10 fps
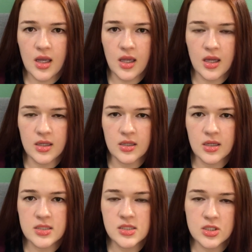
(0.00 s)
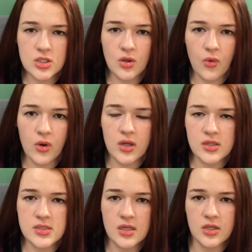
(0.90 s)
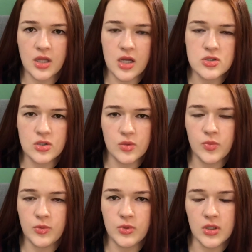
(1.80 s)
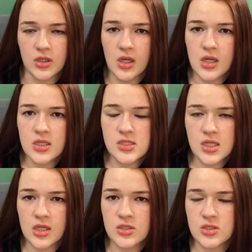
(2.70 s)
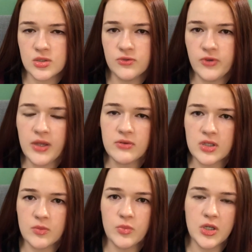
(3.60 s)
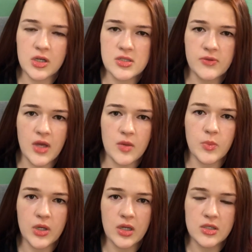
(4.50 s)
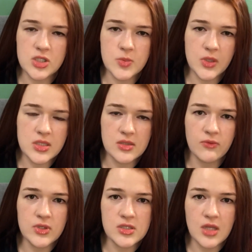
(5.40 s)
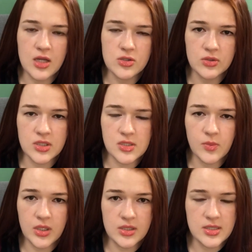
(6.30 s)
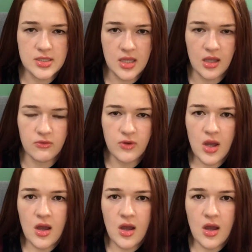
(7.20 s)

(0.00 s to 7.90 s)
And essential oils are natural and people tend to favor them because of that, but just because something's natural doesn't mean it's safe.